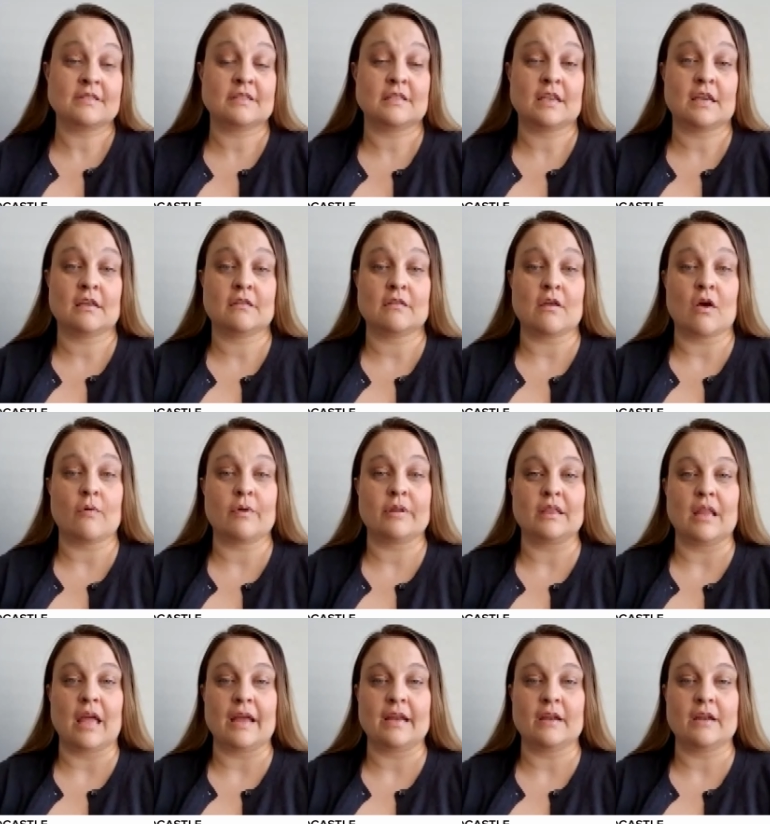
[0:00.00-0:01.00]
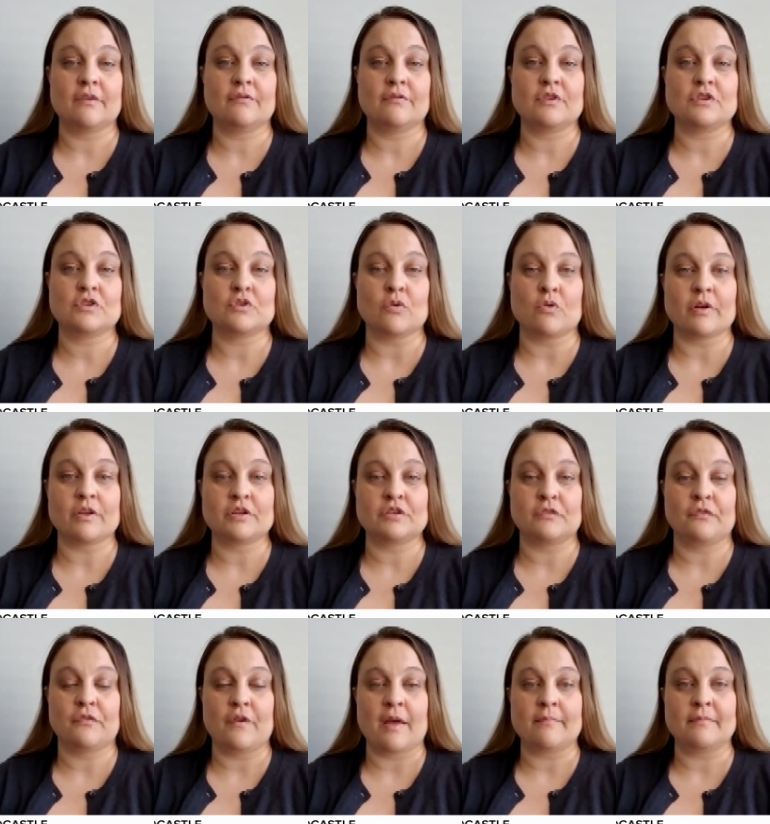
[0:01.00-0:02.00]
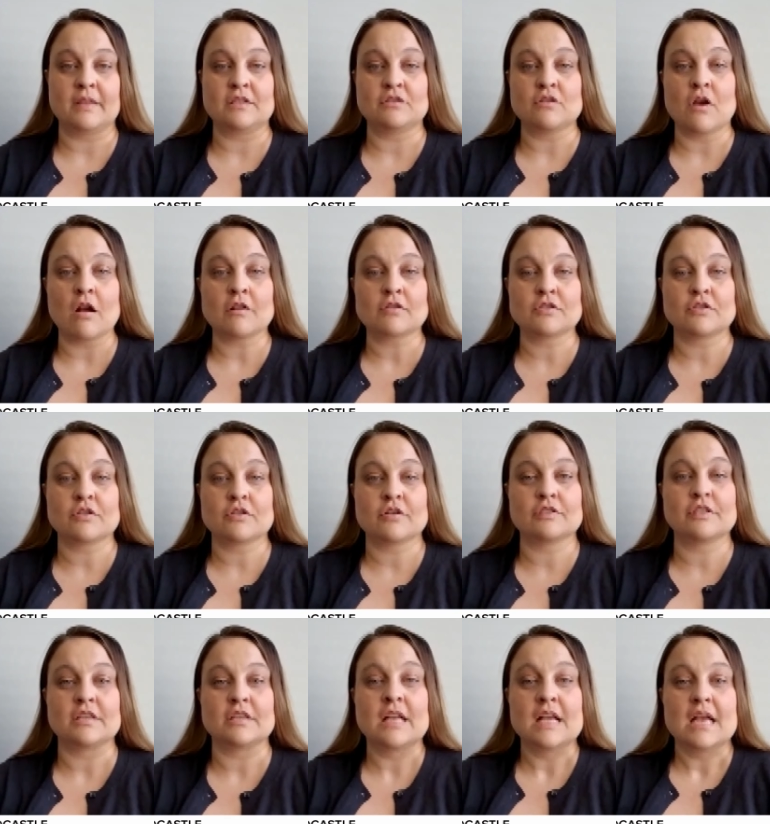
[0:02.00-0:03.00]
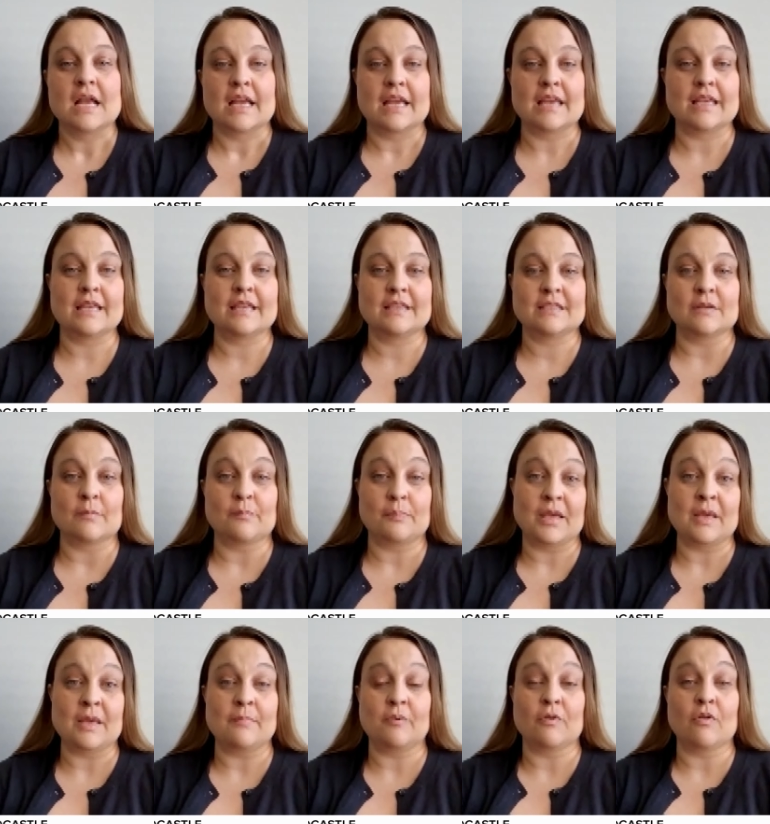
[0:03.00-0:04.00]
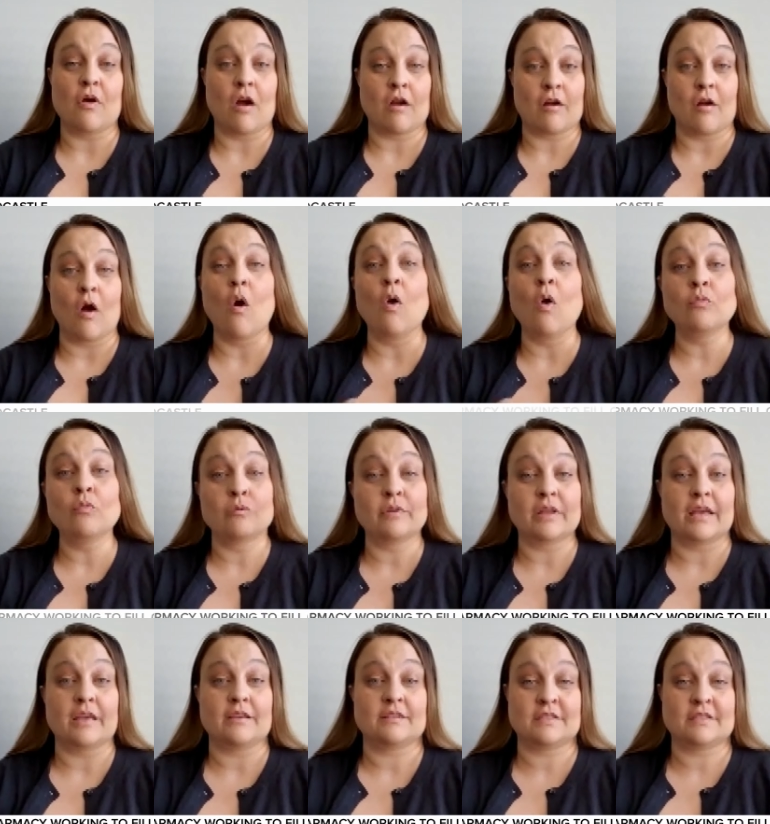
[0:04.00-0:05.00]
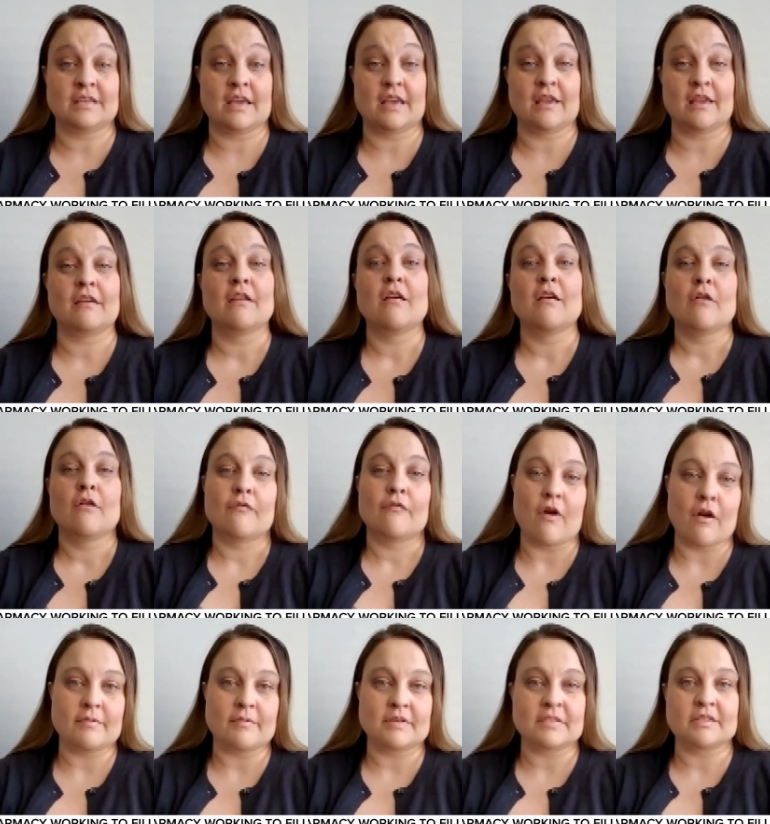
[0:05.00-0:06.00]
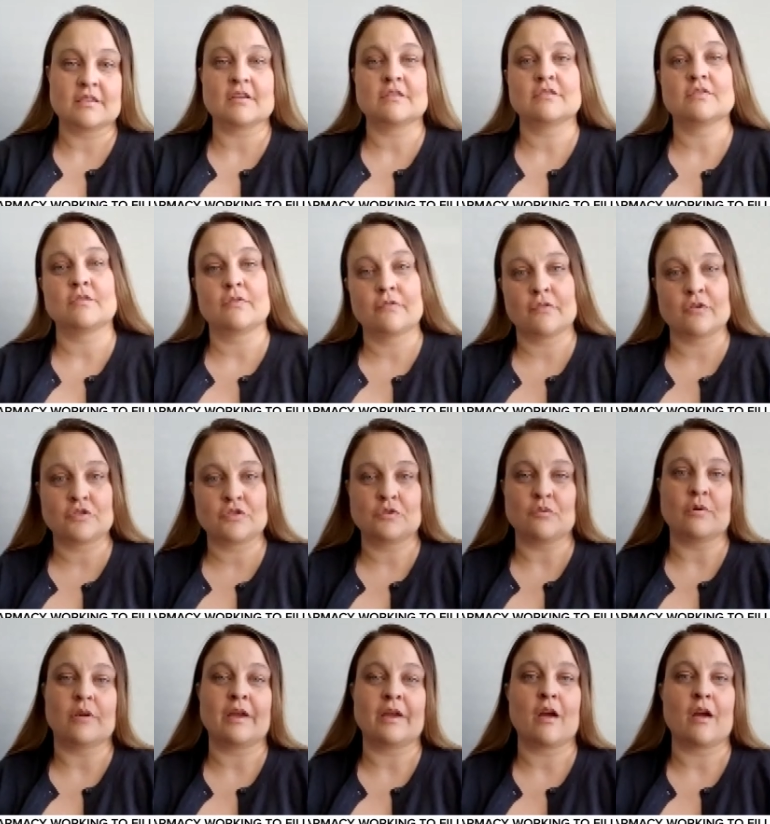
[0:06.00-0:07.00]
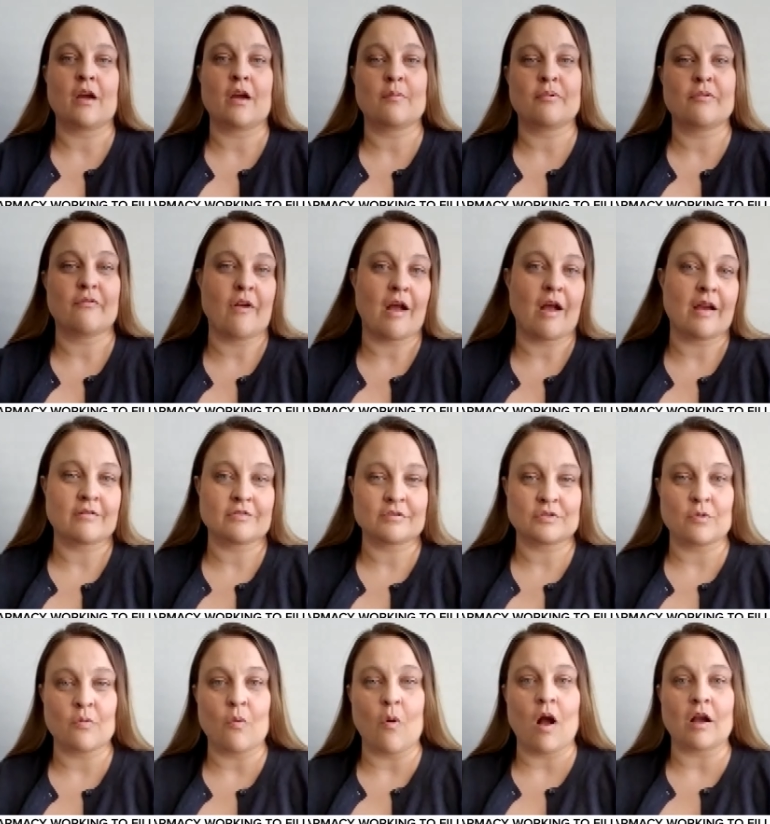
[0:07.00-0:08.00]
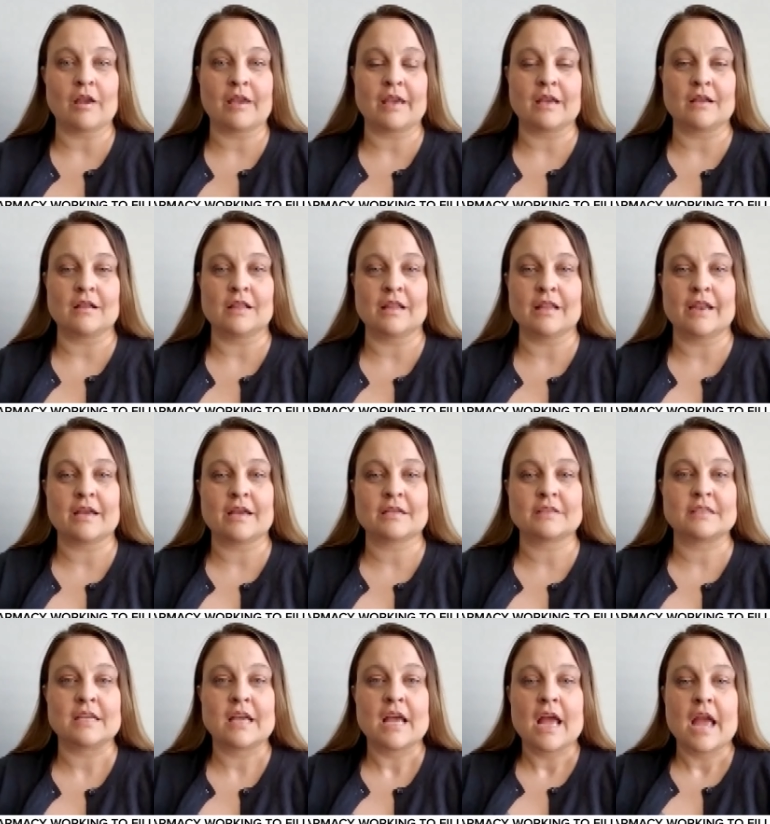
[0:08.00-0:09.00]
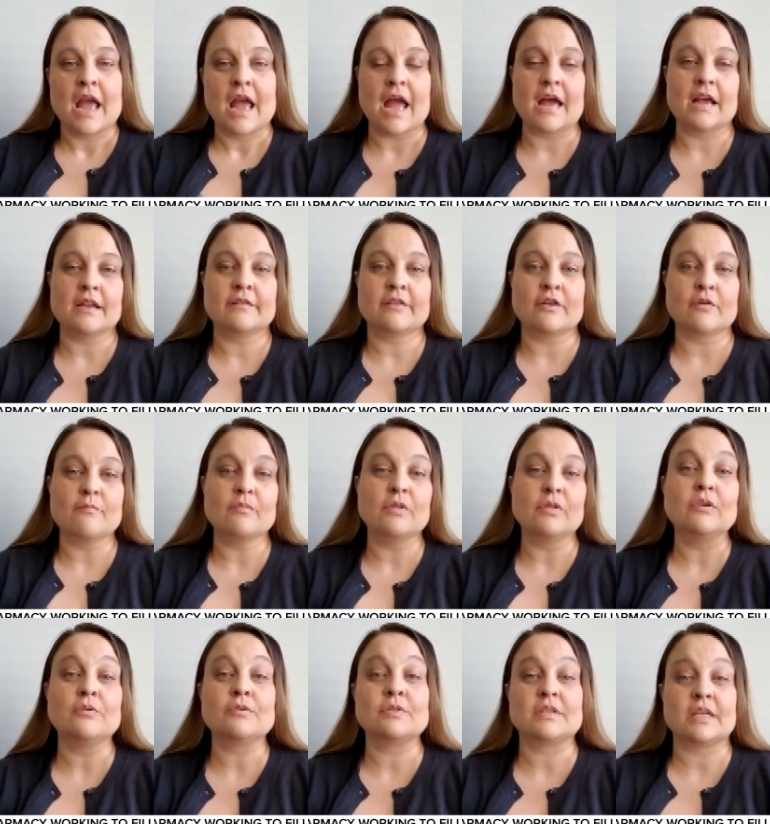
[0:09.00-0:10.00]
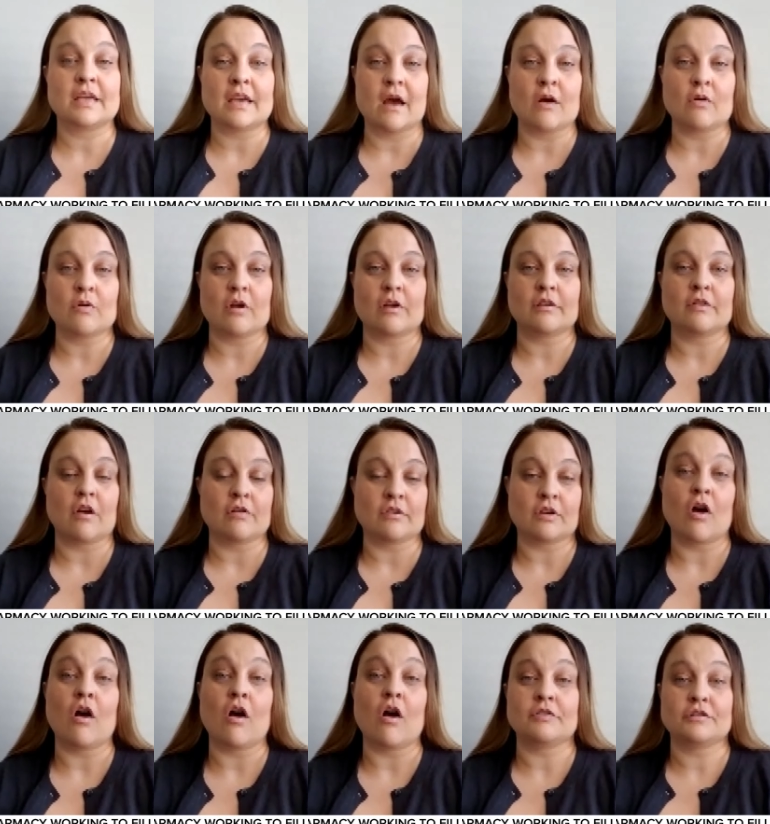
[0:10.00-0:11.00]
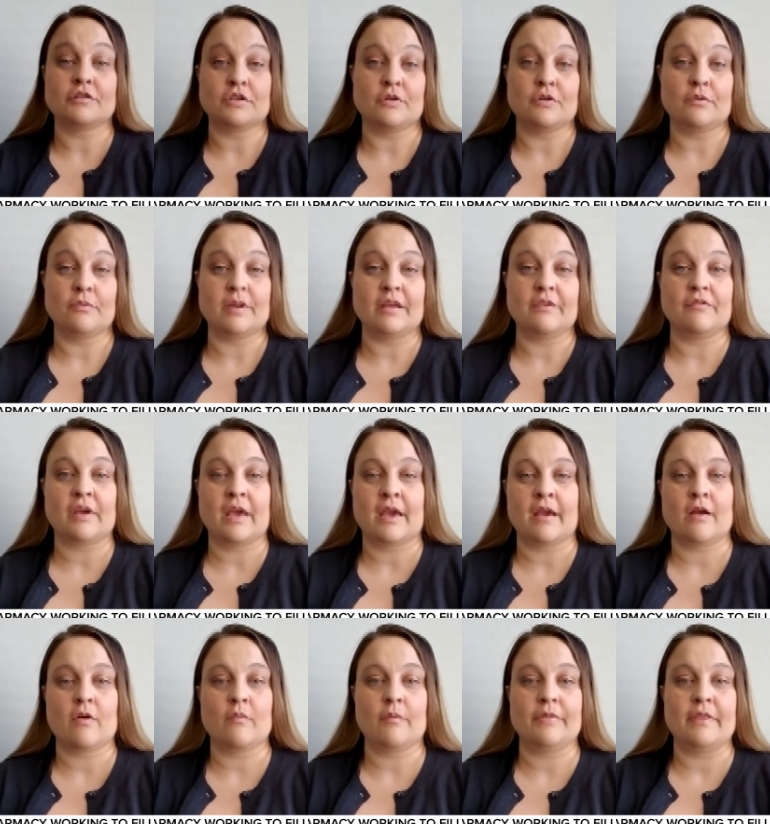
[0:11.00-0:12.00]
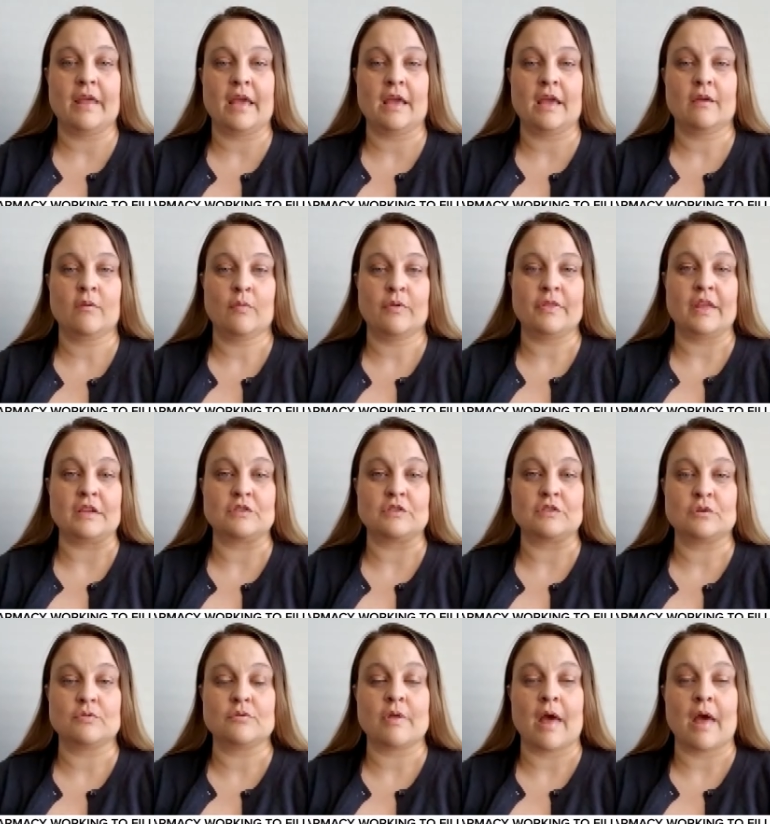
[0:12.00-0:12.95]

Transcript: seeing, though, in light of the shortage of family doctors, is people are only seeing pharmacists or virtual care providers or walk-in clinics, and they're losing out on, on continuity of care when they when they do